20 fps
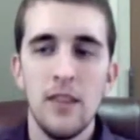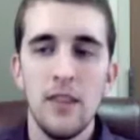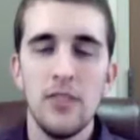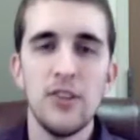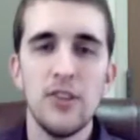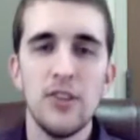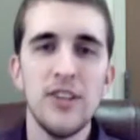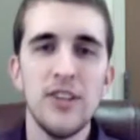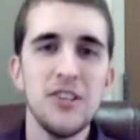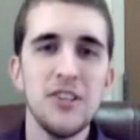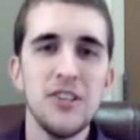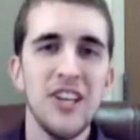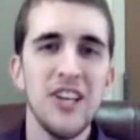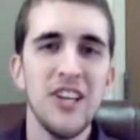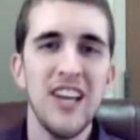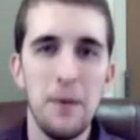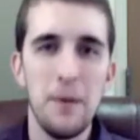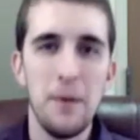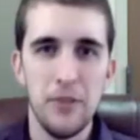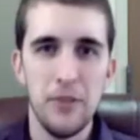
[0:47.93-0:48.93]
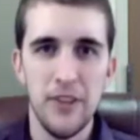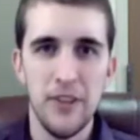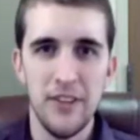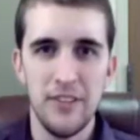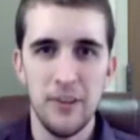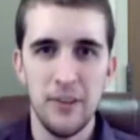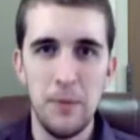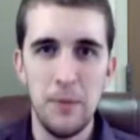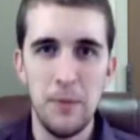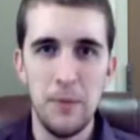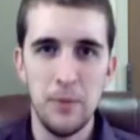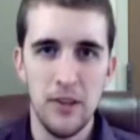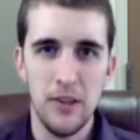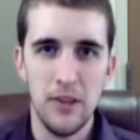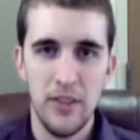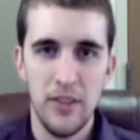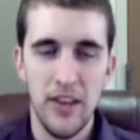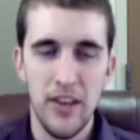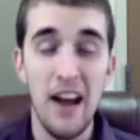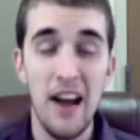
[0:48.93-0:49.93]
There's actually a couple things
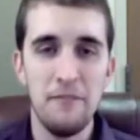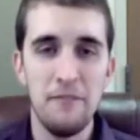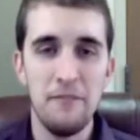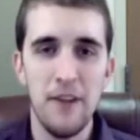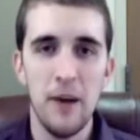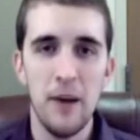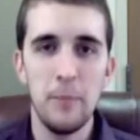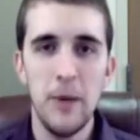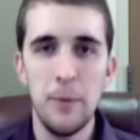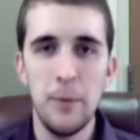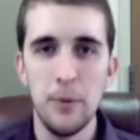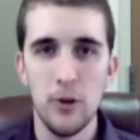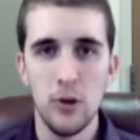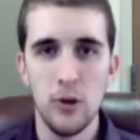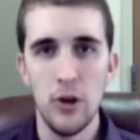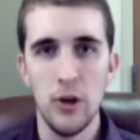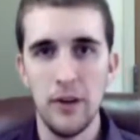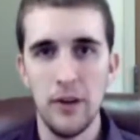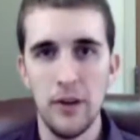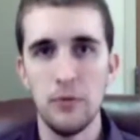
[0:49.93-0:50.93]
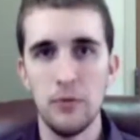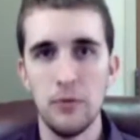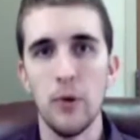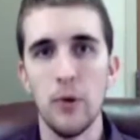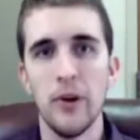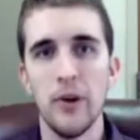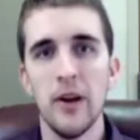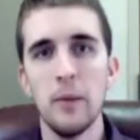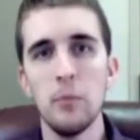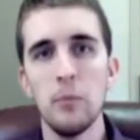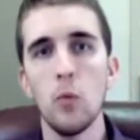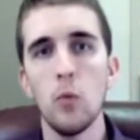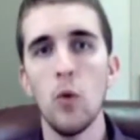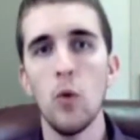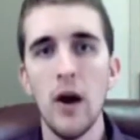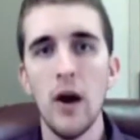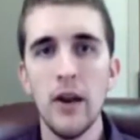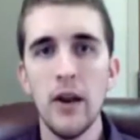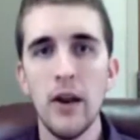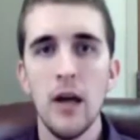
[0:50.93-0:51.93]
that I found people are looking for. Number
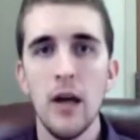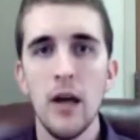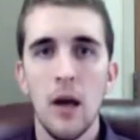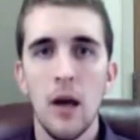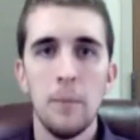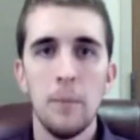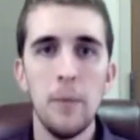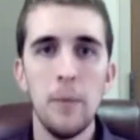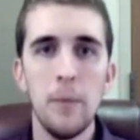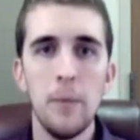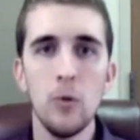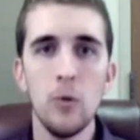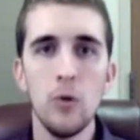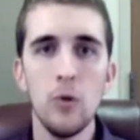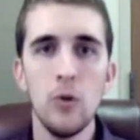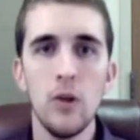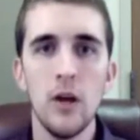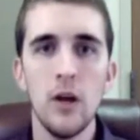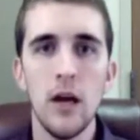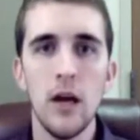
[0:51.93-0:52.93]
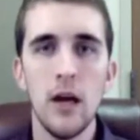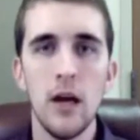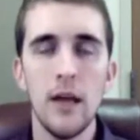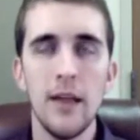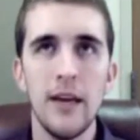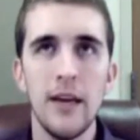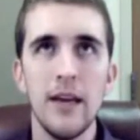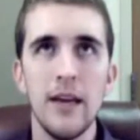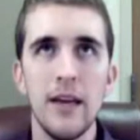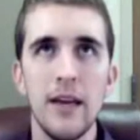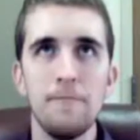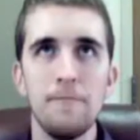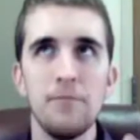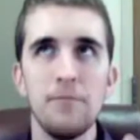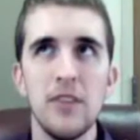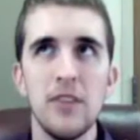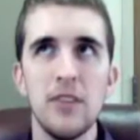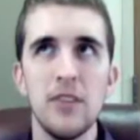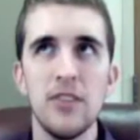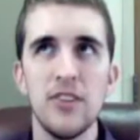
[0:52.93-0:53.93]
one,
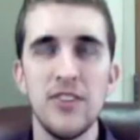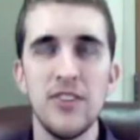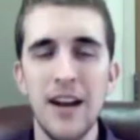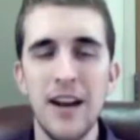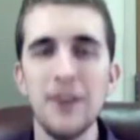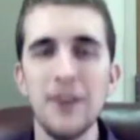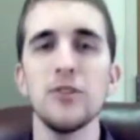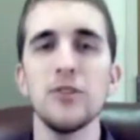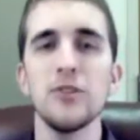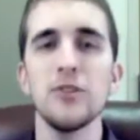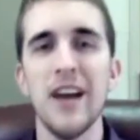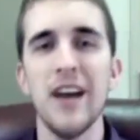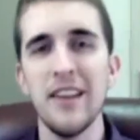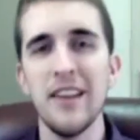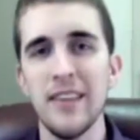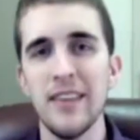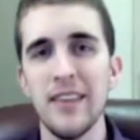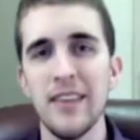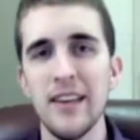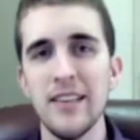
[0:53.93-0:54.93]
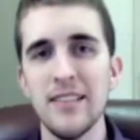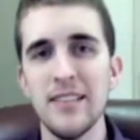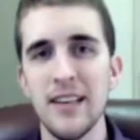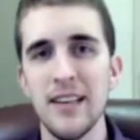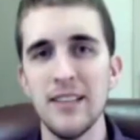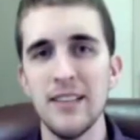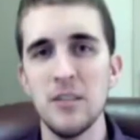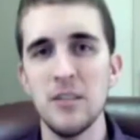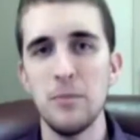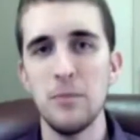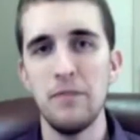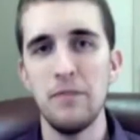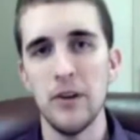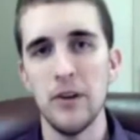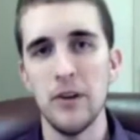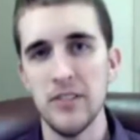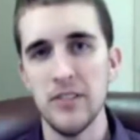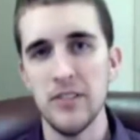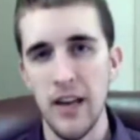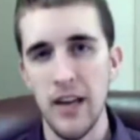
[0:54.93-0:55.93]
the technical side of things tends to be
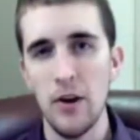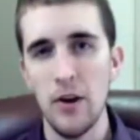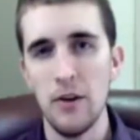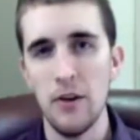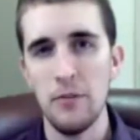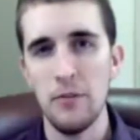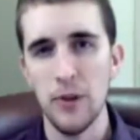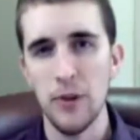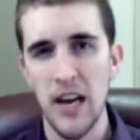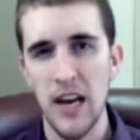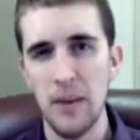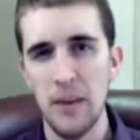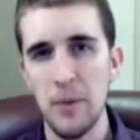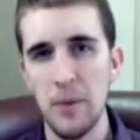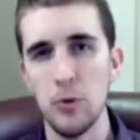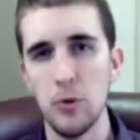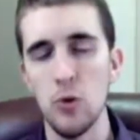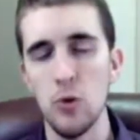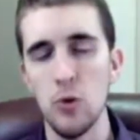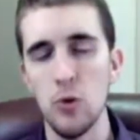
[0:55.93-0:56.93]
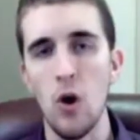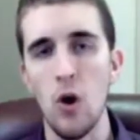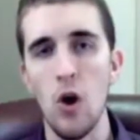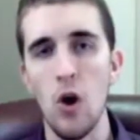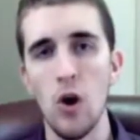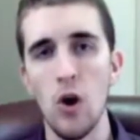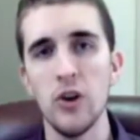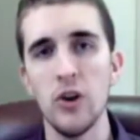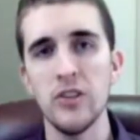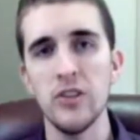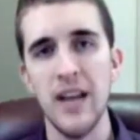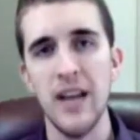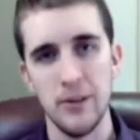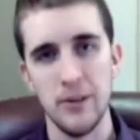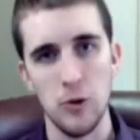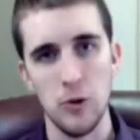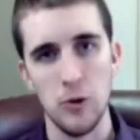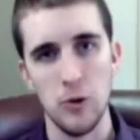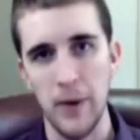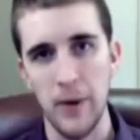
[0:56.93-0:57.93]
very scary for a lot of people who aren't
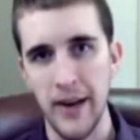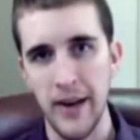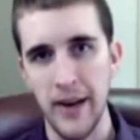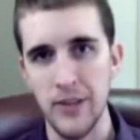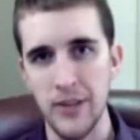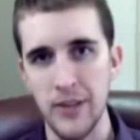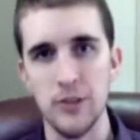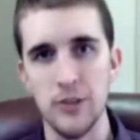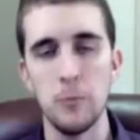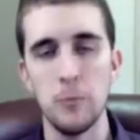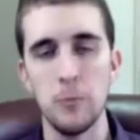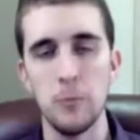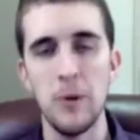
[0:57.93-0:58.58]
technical by nature. So